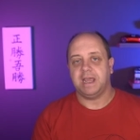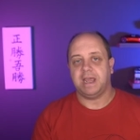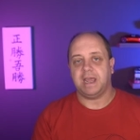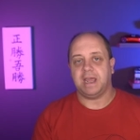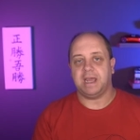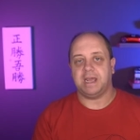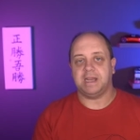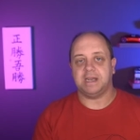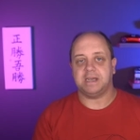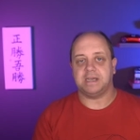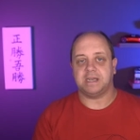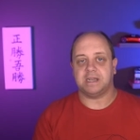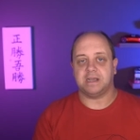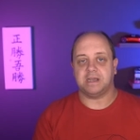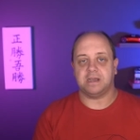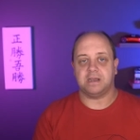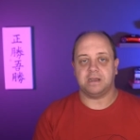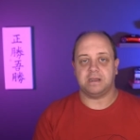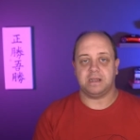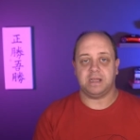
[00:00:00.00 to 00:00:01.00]
And
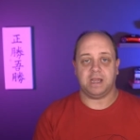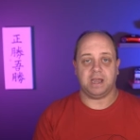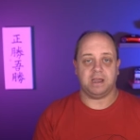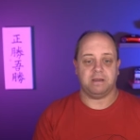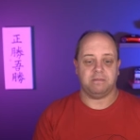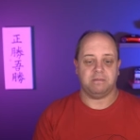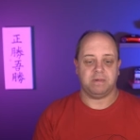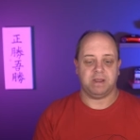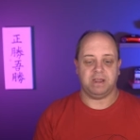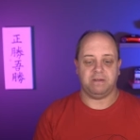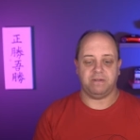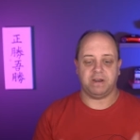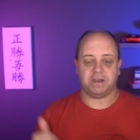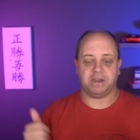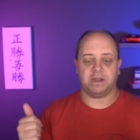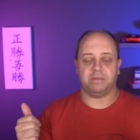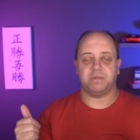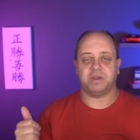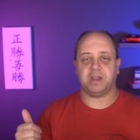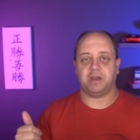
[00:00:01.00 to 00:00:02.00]
uh, yeah, give it a
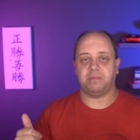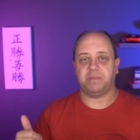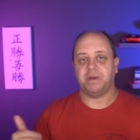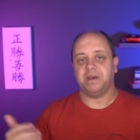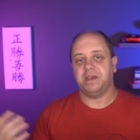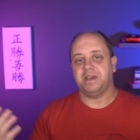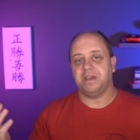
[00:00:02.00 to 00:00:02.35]
thumbs up.